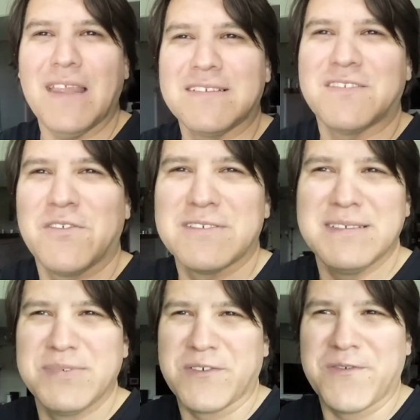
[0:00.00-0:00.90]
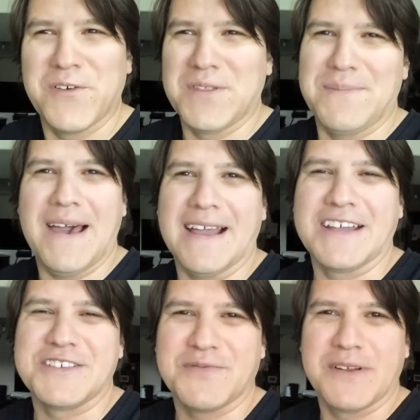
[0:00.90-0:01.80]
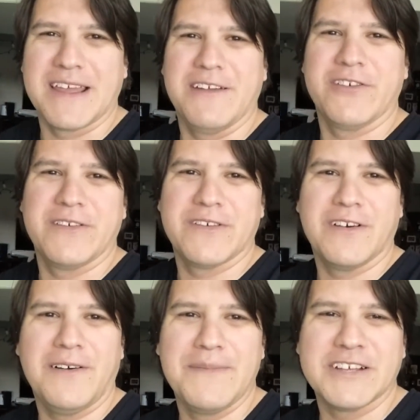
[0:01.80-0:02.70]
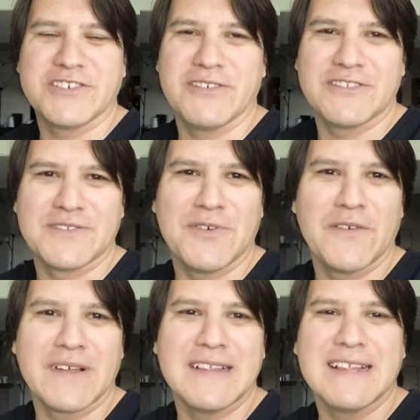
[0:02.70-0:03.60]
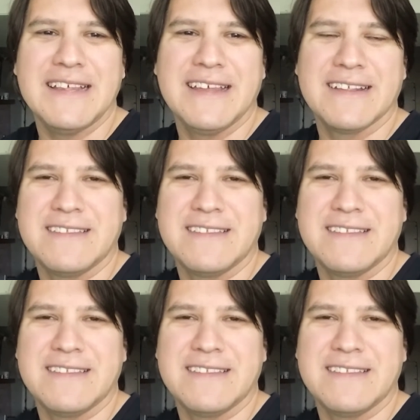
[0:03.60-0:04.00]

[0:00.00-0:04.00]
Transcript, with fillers: So there's a little bit of fur in the back. I just want to get rid of it all, make sure it's perfectly clean.